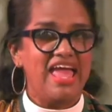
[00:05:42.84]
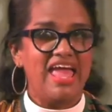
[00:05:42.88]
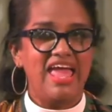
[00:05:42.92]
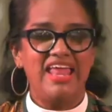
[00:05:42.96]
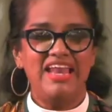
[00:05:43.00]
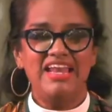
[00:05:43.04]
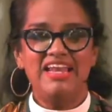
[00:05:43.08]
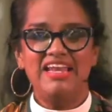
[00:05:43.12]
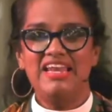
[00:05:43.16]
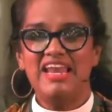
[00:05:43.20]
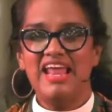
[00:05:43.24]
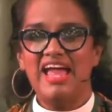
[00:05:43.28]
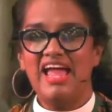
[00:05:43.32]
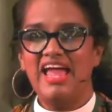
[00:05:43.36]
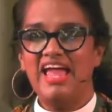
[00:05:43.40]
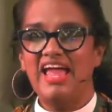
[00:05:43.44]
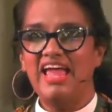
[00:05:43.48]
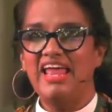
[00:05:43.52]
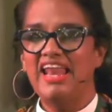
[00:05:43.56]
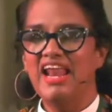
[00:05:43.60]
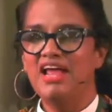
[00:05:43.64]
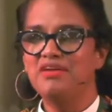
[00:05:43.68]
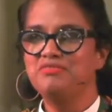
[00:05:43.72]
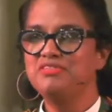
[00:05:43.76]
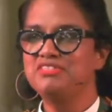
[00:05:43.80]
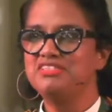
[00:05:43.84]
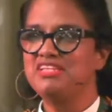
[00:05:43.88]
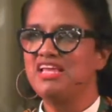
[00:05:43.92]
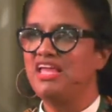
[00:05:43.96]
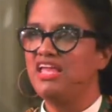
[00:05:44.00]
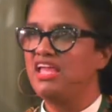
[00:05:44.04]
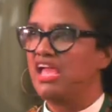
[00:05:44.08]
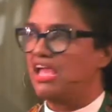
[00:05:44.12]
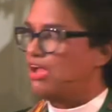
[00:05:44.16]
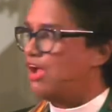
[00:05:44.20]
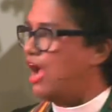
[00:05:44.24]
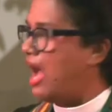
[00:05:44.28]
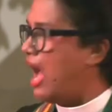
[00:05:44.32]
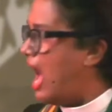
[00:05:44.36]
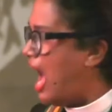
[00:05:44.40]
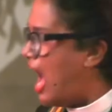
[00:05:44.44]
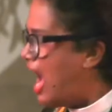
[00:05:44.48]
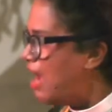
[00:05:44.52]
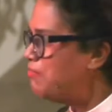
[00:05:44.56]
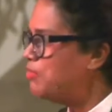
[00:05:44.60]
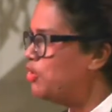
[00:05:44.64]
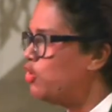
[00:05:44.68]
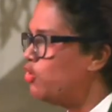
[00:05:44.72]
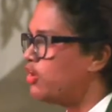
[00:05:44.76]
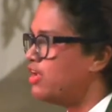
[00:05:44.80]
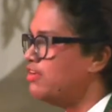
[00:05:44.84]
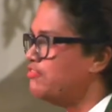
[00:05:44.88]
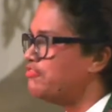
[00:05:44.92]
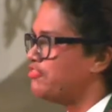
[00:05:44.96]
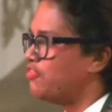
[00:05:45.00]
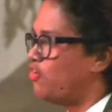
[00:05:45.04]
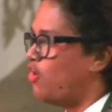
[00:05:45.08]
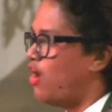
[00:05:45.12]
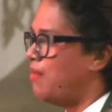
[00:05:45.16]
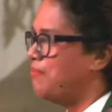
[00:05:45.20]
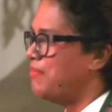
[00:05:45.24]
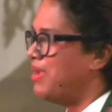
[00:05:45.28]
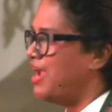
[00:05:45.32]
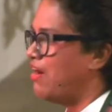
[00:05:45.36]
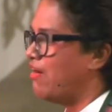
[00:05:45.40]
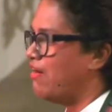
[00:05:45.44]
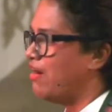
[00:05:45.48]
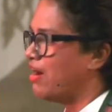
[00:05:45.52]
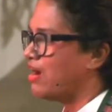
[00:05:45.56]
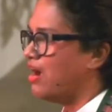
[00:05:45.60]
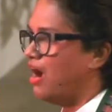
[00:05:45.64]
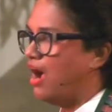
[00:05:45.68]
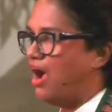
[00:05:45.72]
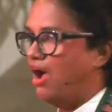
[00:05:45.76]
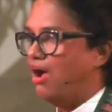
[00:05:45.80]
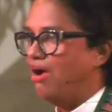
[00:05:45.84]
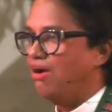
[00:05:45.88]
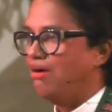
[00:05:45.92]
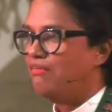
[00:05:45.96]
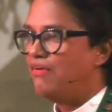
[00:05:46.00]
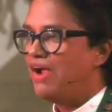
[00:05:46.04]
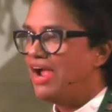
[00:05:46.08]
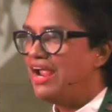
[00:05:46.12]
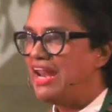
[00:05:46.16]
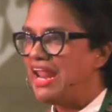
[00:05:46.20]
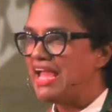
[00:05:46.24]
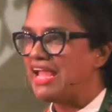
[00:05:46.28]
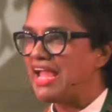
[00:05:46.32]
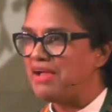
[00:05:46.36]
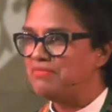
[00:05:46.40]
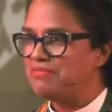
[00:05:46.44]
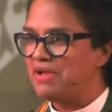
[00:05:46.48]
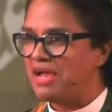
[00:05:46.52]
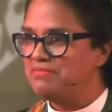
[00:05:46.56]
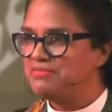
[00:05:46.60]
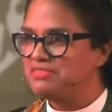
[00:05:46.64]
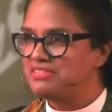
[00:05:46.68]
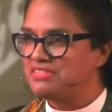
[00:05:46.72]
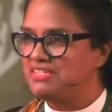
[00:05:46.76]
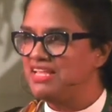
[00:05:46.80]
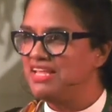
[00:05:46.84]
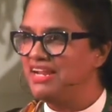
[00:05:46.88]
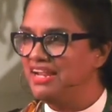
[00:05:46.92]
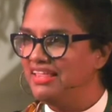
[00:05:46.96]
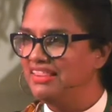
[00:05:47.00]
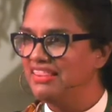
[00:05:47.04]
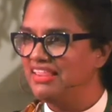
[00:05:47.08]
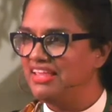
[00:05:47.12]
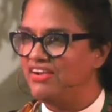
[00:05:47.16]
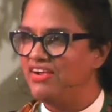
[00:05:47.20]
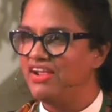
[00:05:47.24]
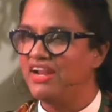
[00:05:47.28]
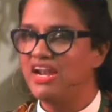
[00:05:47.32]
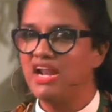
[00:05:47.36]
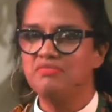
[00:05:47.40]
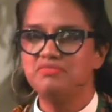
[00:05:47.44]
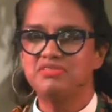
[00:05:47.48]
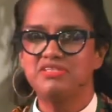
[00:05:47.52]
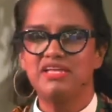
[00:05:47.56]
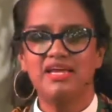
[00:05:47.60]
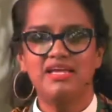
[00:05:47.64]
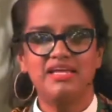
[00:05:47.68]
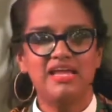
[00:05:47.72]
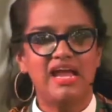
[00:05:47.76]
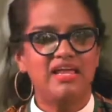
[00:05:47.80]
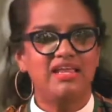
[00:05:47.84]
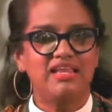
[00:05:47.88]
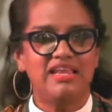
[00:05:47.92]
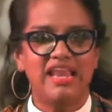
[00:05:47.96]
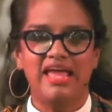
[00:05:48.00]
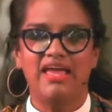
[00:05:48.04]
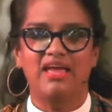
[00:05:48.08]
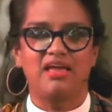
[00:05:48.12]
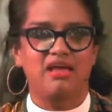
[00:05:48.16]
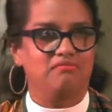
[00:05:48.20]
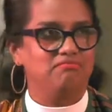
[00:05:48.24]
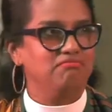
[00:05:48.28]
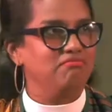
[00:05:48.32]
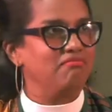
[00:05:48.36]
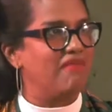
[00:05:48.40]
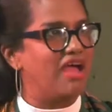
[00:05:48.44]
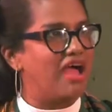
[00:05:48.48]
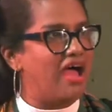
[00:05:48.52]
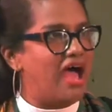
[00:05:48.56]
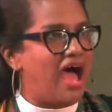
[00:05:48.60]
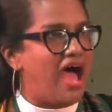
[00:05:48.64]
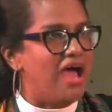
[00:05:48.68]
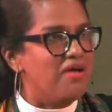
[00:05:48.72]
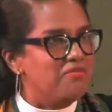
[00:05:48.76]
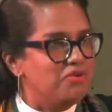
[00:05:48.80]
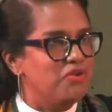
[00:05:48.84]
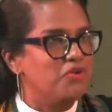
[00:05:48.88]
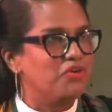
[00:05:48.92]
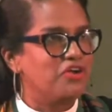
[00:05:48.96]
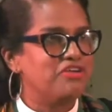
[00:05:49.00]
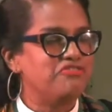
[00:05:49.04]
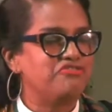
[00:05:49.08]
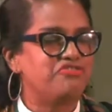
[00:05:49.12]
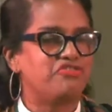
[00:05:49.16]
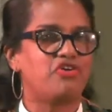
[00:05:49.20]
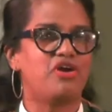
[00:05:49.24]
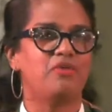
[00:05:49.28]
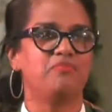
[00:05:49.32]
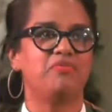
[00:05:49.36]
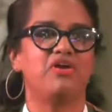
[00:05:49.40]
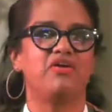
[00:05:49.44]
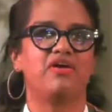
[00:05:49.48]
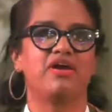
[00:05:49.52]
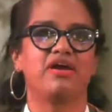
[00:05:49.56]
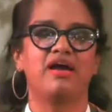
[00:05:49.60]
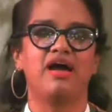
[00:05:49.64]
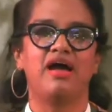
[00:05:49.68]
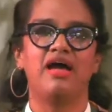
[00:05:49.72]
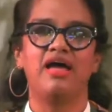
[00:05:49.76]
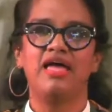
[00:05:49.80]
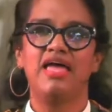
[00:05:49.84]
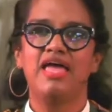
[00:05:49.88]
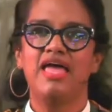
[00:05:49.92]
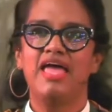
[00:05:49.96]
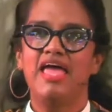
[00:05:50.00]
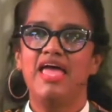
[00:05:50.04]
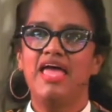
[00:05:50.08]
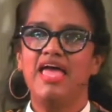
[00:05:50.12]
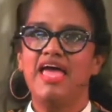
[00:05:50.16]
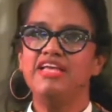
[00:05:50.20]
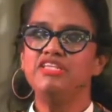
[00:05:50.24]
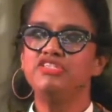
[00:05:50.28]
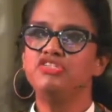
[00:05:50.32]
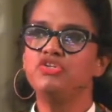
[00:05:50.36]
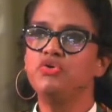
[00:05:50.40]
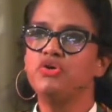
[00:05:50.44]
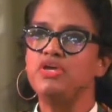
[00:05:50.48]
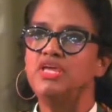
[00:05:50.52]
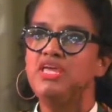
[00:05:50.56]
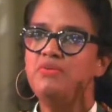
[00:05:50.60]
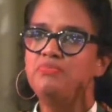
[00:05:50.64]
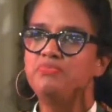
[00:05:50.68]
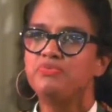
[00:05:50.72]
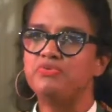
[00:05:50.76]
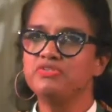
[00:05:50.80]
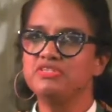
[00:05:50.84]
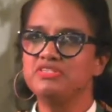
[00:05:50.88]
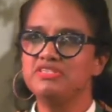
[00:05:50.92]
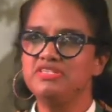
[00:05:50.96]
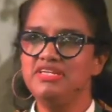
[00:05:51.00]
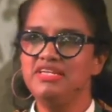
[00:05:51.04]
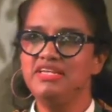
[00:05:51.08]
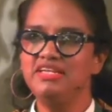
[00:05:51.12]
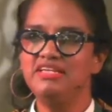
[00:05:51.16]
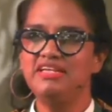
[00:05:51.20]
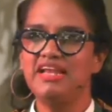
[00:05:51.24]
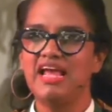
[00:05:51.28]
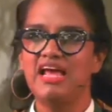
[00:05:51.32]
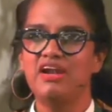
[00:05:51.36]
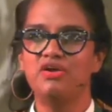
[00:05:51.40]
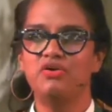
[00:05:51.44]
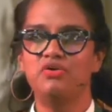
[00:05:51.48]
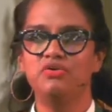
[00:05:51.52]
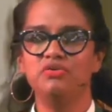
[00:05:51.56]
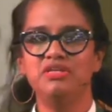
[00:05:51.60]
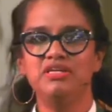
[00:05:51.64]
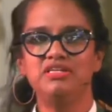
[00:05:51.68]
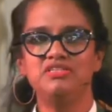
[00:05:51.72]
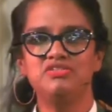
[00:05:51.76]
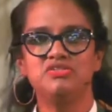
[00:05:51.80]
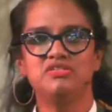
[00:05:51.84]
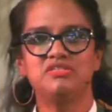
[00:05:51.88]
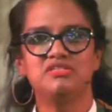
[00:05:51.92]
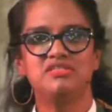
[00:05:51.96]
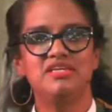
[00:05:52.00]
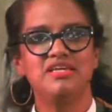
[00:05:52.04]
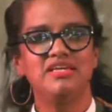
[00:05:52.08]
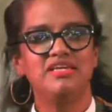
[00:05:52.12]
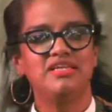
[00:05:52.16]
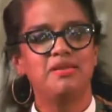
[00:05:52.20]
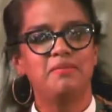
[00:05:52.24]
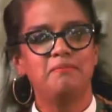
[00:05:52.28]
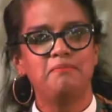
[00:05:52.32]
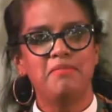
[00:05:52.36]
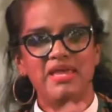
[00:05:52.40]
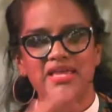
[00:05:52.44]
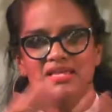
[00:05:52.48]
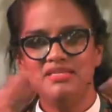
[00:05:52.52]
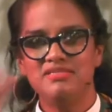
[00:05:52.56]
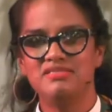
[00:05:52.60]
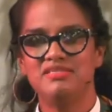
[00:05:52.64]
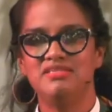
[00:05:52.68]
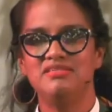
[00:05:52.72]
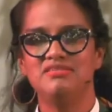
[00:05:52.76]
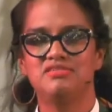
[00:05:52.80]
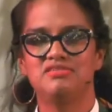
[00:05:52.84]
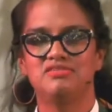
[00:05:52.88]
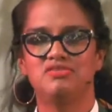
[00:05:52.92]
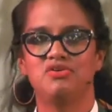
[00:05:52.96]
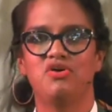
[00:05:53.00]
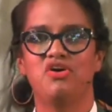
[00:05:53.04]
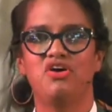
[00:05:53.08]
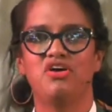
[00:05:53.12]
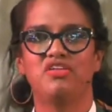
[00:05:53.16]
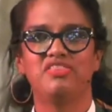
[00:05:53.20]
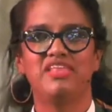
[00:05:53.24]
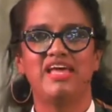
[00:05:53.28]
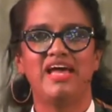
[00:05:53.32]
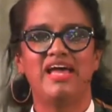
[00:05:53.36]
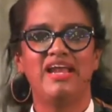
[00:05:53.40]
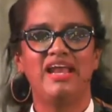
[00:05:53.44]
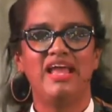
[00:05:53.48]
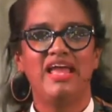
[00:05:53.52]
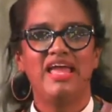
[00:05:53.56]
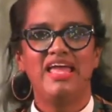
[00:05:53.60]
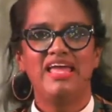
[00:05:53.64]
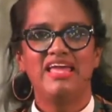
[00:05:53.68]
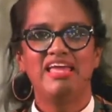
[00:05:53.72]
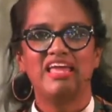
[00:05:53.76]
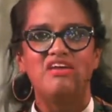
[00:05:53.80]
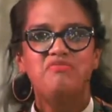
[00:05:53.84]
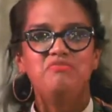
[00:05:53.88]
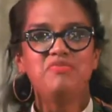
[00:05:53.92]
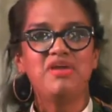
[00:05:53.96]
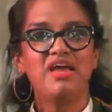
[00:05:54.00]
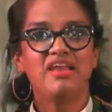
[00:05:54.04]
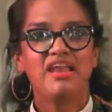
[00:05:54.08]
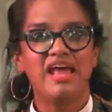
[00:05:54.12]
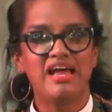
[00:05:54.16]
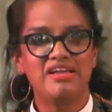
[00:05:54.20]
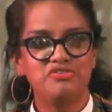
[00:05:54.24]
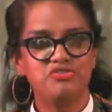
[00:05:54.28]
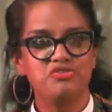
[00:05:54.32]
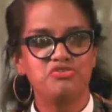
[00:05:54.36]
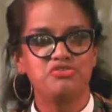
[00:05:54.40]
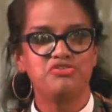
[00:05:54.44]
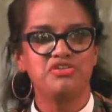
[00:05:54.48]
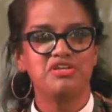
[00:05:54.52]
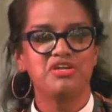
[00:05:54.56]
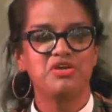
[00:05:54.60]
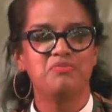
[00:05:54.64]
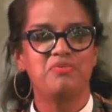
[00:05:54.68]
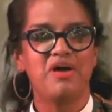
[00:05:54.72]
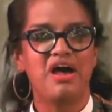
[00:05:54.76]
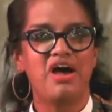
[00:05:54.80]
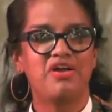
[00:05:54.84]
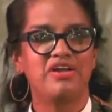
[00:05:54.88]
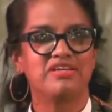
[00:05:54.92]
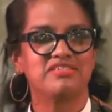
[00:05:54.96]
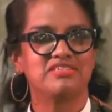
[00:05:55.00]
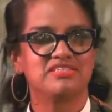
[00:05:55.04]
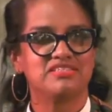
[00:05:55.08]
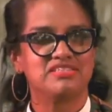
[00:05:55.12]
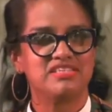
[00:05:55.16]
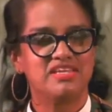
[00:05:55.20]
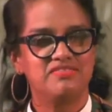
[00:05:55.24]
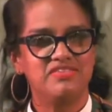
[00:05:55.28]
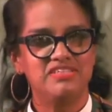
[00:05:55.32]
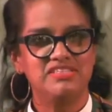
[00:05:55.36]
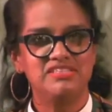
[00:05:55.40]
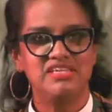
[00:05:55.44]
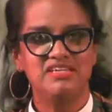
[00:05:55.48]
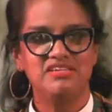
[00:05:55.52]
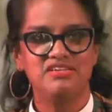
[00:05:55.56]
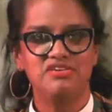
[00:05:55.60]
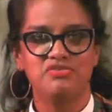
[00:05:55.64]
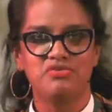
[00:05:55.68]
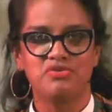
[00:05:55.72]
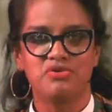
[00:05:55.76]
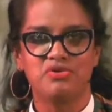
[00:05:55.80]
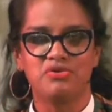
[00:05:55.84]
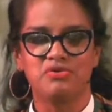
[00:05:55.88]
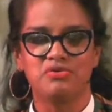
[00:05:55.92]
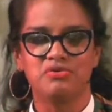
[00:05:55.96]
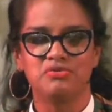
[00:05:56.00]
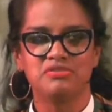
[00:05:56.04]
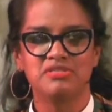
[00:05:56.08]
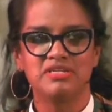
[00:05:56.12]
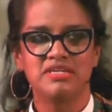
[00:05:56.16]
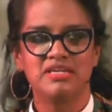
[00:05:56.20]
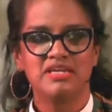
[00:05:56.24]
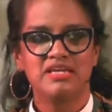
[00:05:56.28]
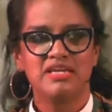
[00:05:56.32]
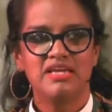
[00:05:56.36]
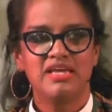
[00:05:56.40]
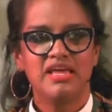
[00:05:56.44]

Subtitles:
And I'm saying, I'm looking for America, right? Like I'm sitting there and I'm saying, like I'm looking for America. And so he proceeded not only to sing an amazing song that gave me a lot to think about as a 17-year-old,